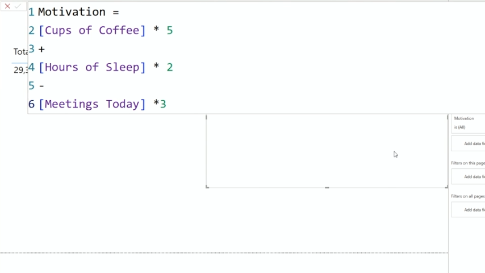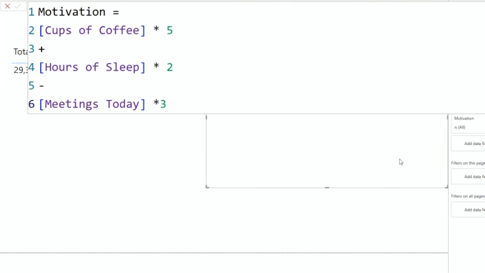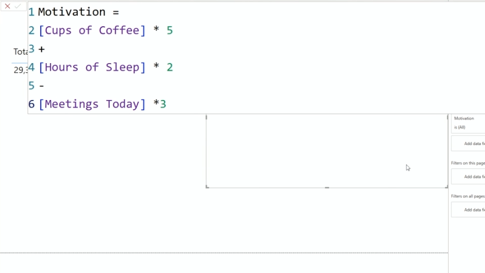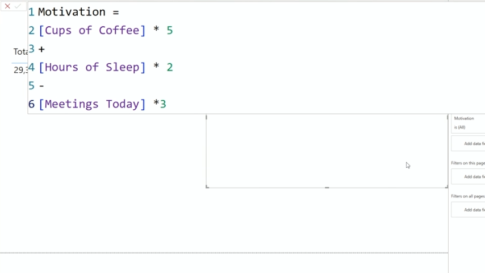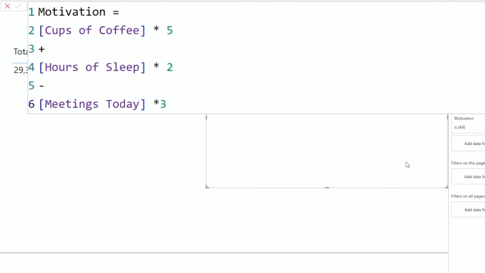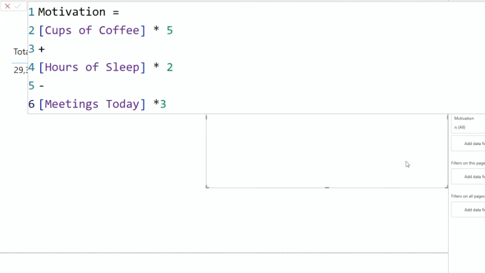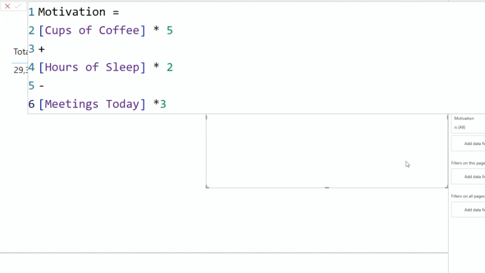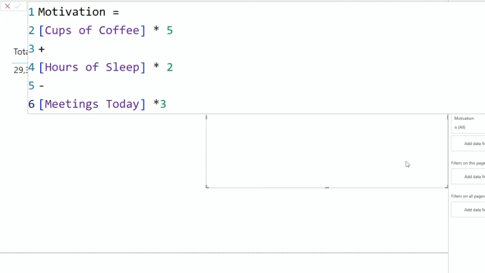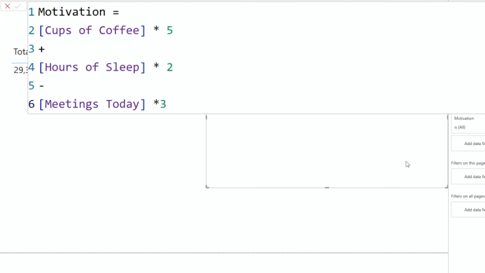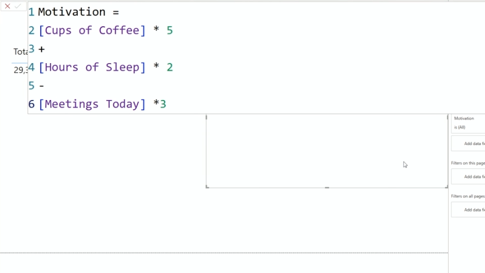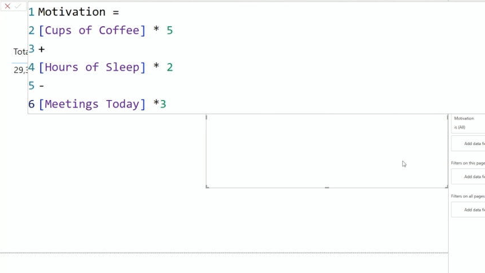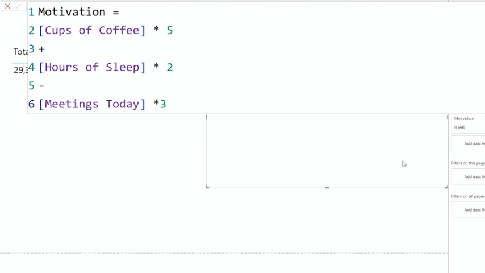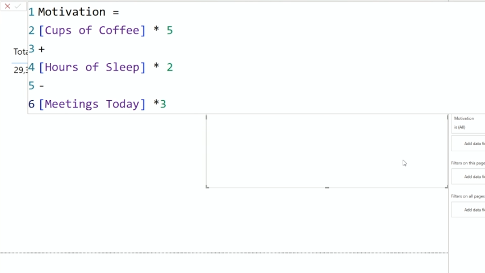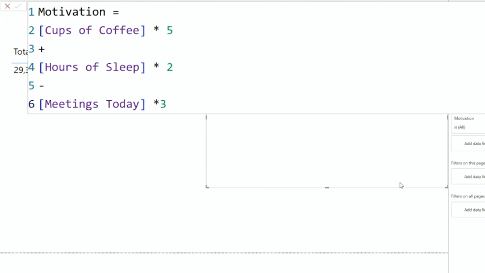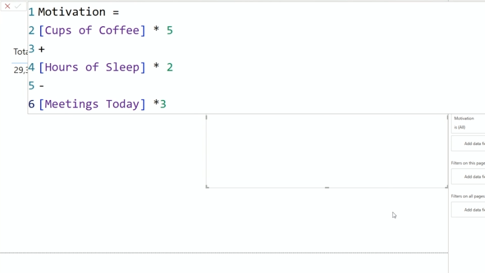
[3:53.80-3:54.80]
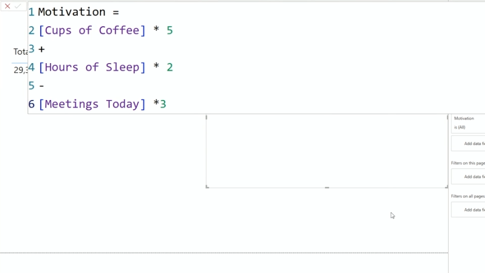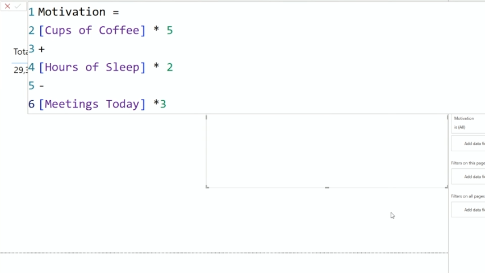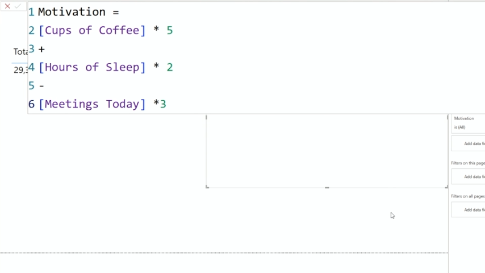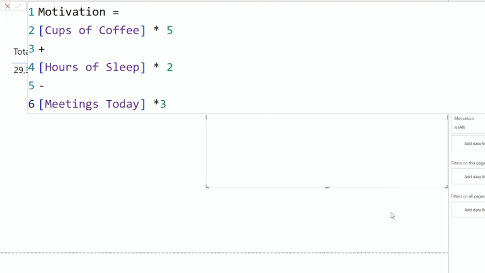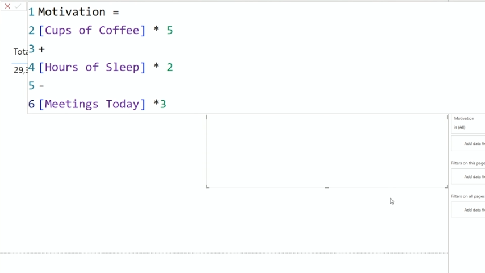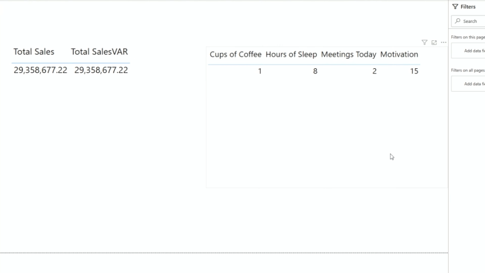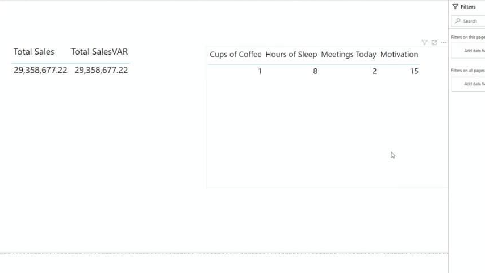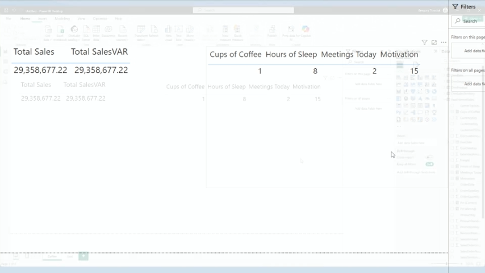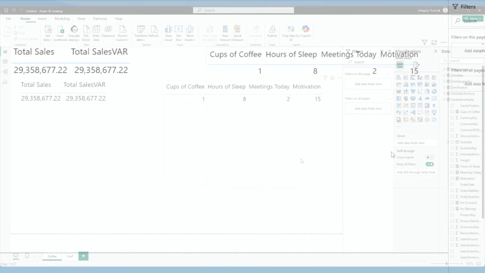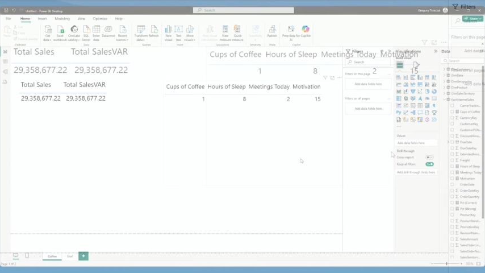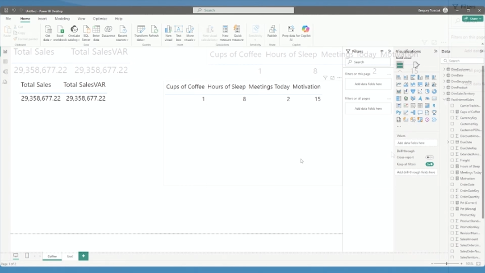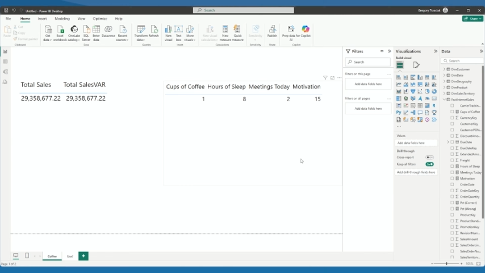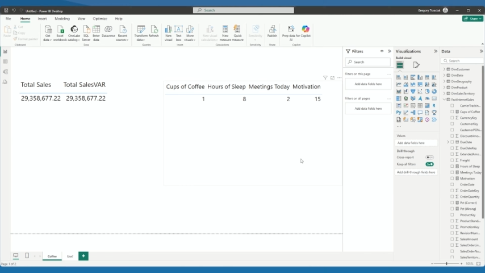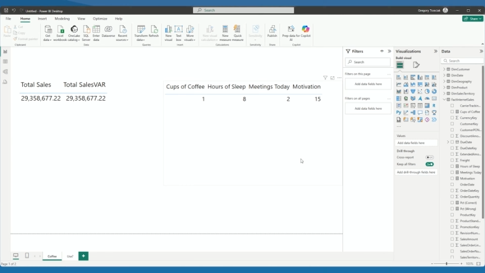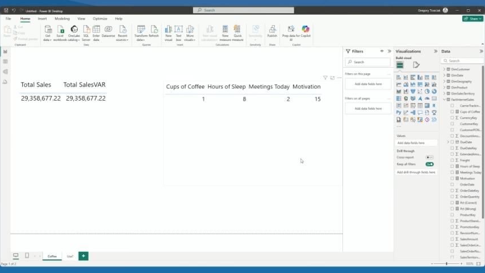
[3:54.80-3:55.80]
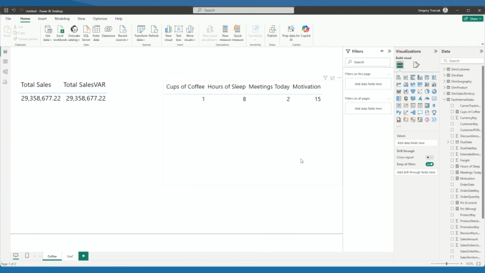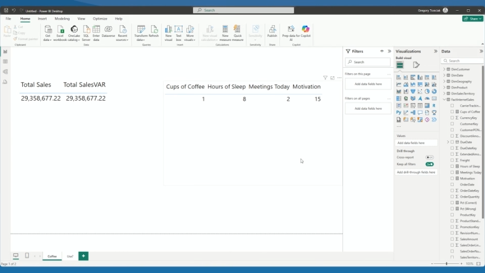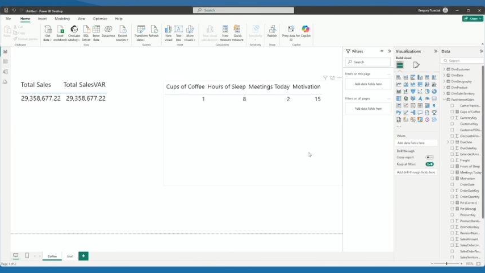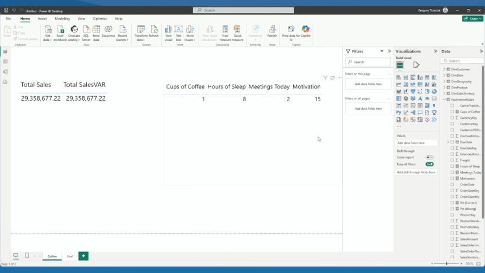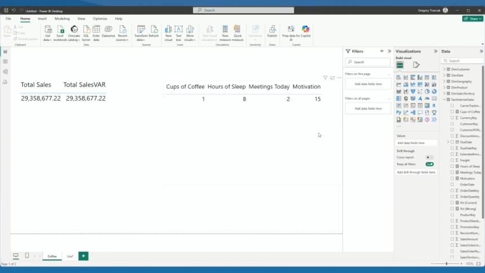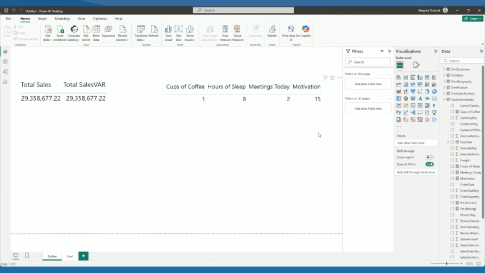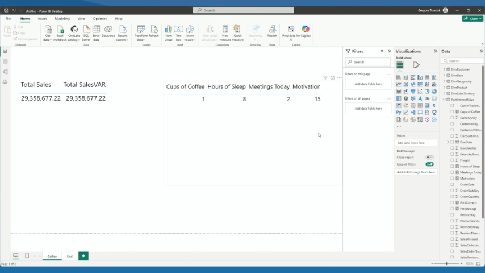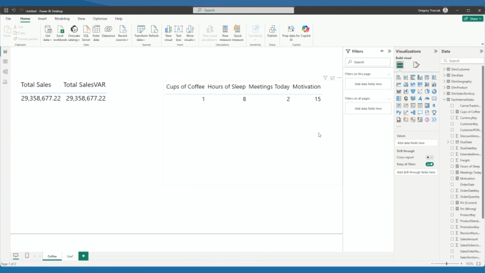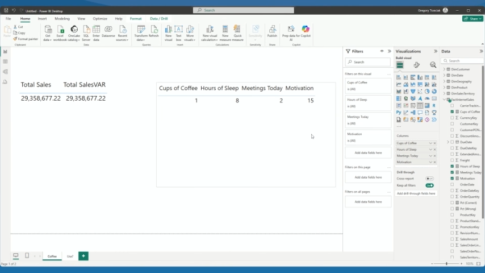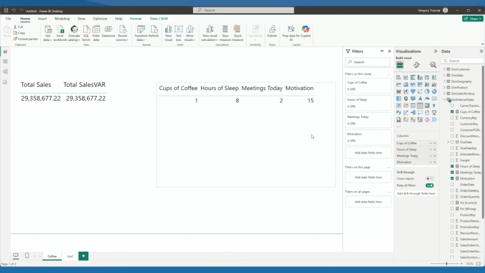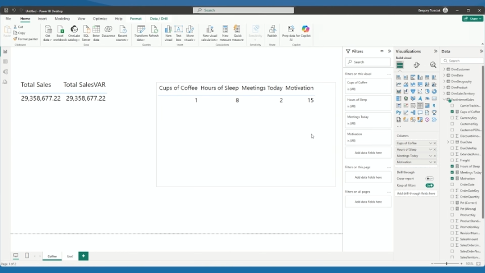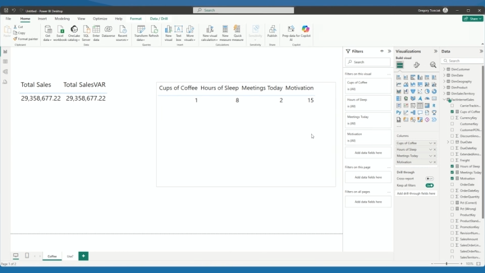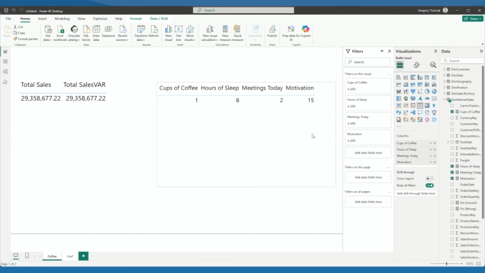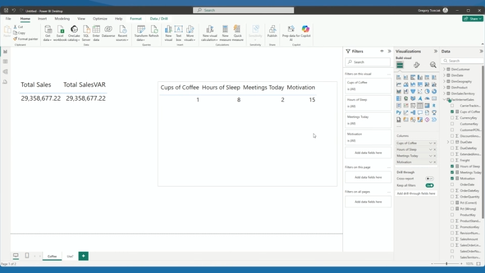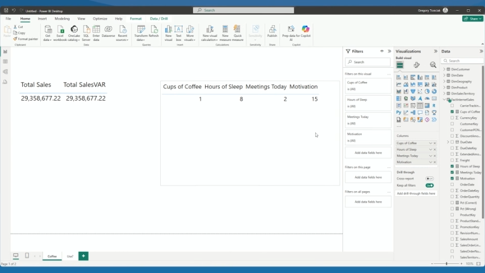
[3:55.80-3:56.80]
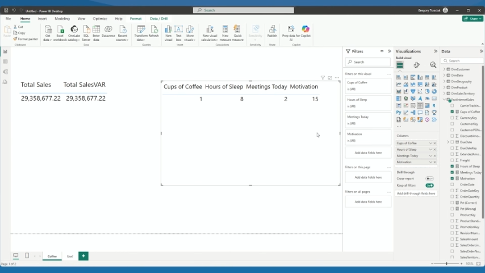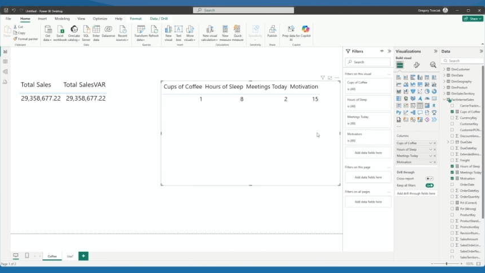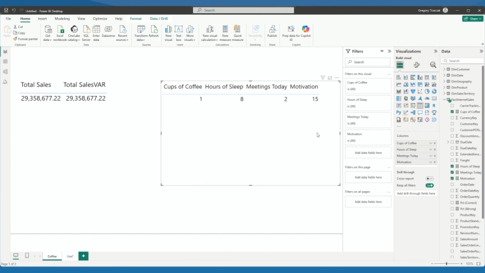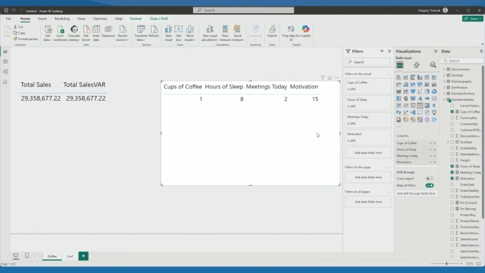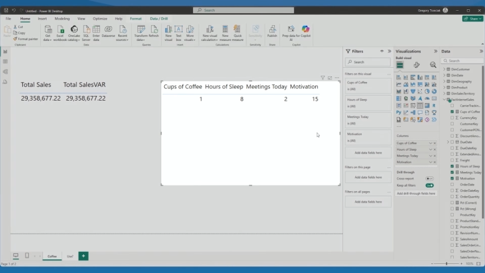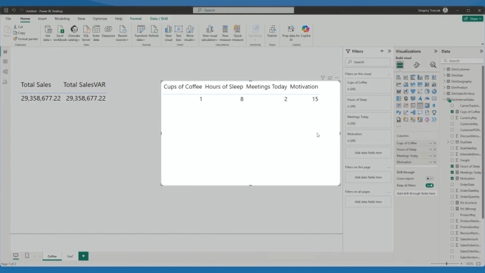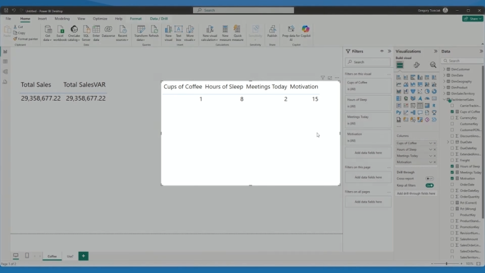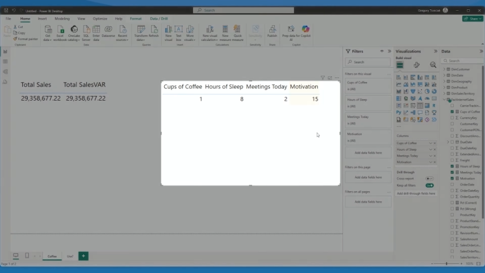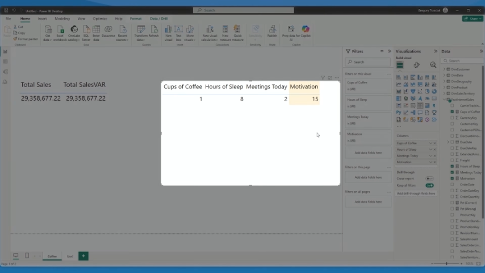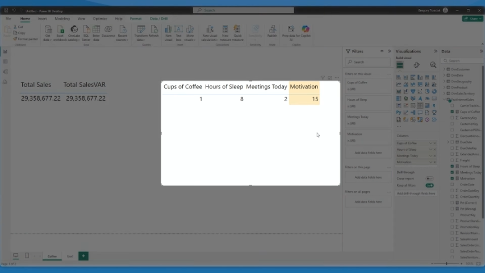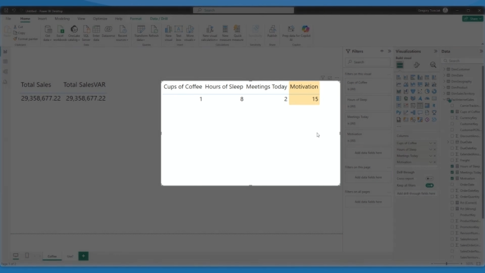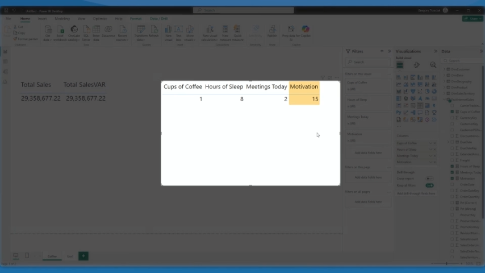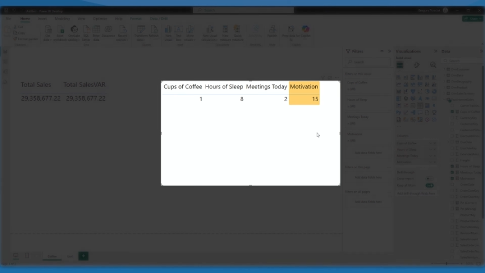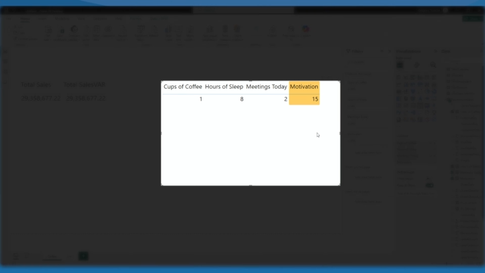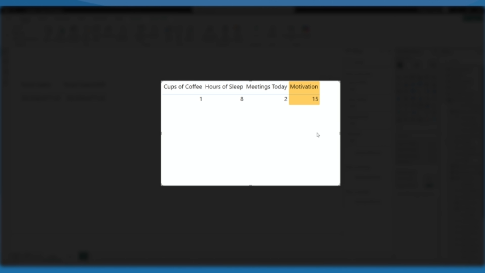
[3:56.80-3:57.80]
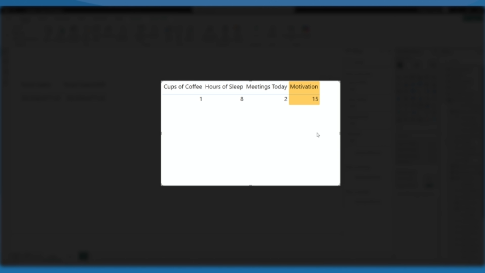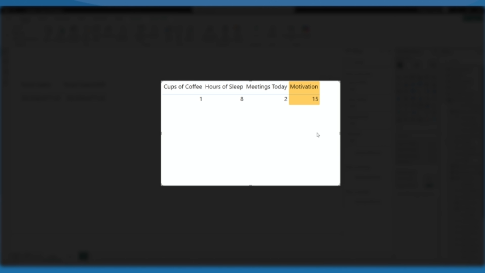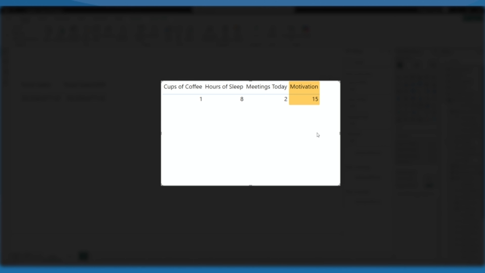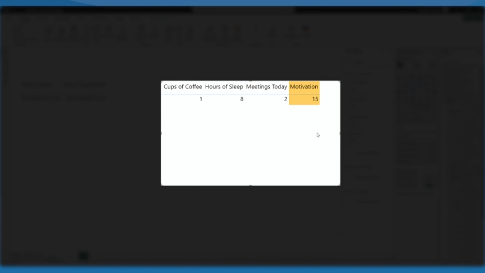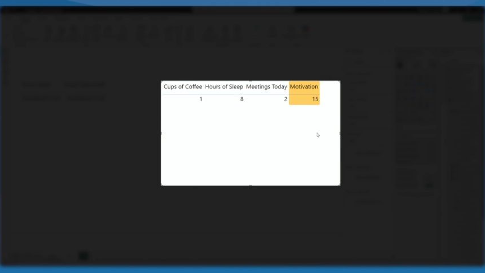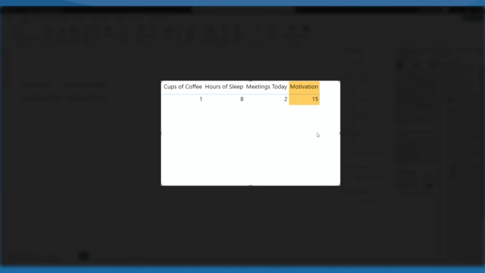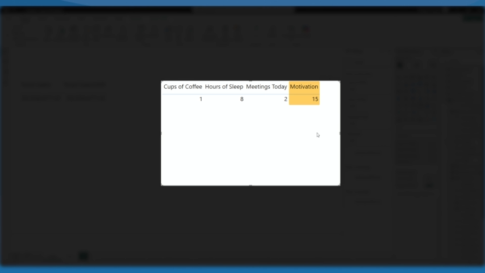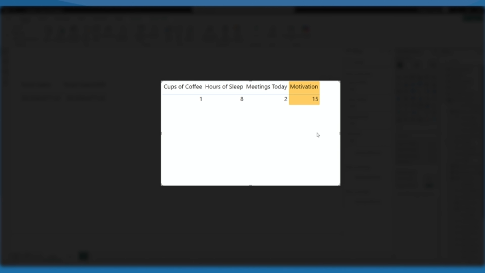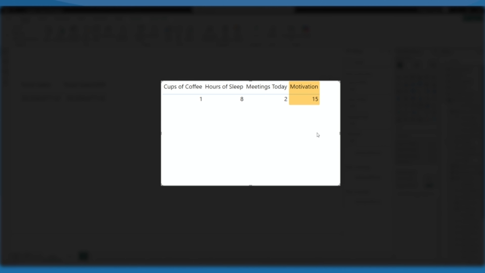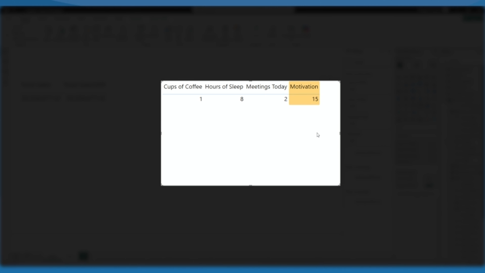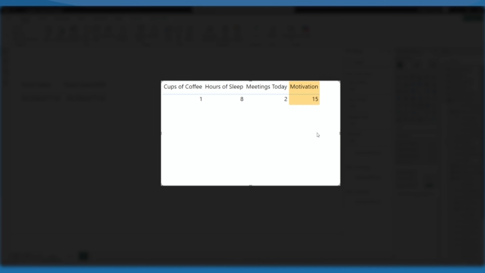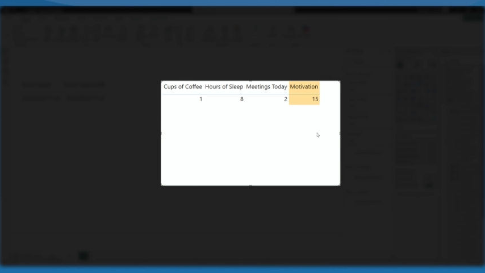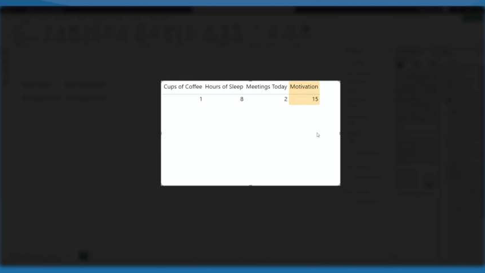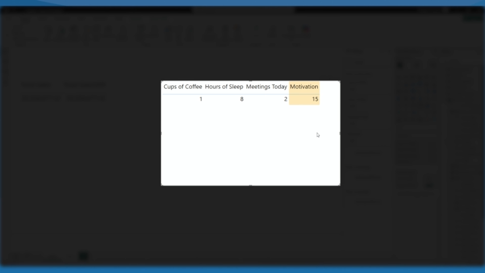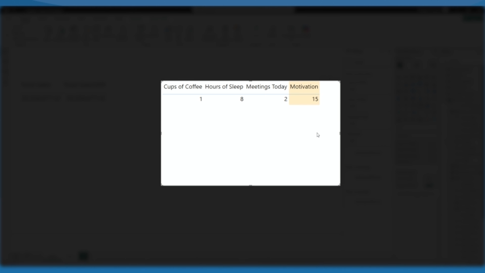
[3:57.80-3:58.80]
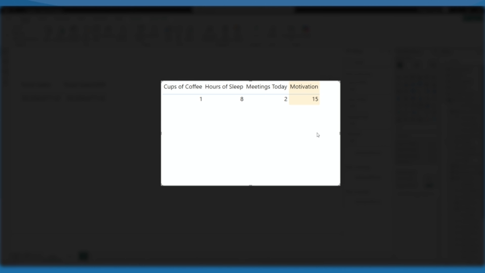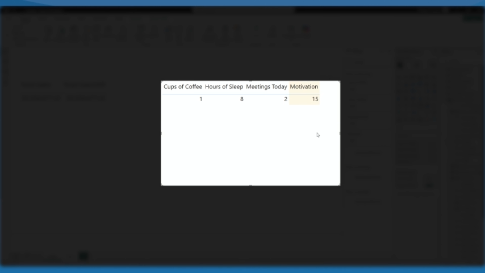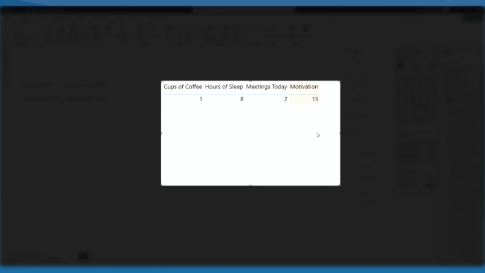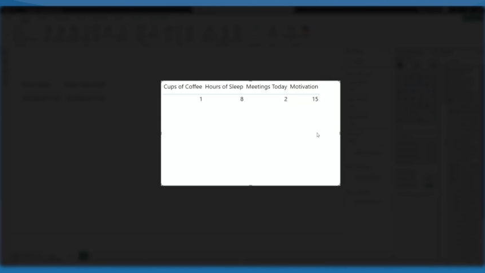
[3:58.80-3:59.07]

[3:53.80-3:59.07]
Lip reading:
No face is visible, so there are no lips to read.